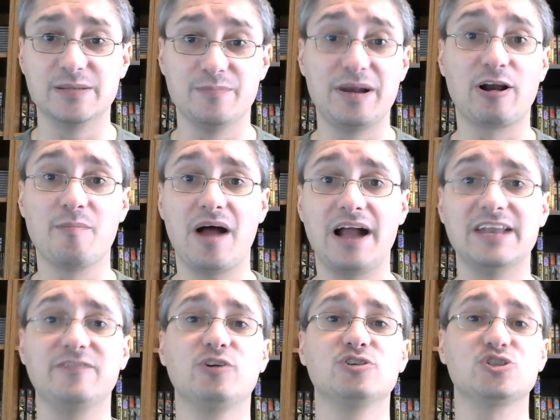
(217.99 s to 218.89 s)
and bear in mind,
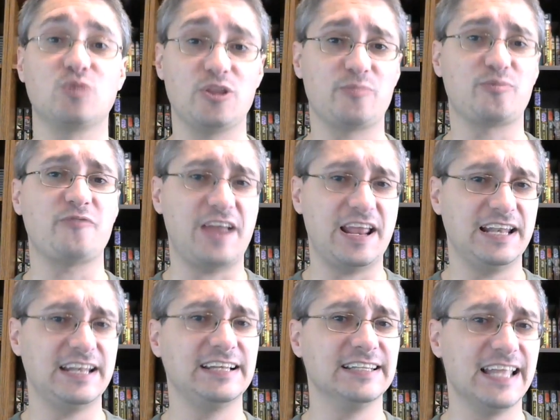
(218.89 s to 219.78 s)
if yours is one of the
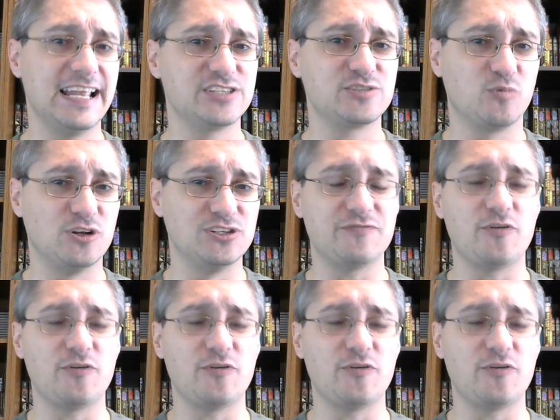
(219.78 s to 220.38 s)
profanity-laced ones,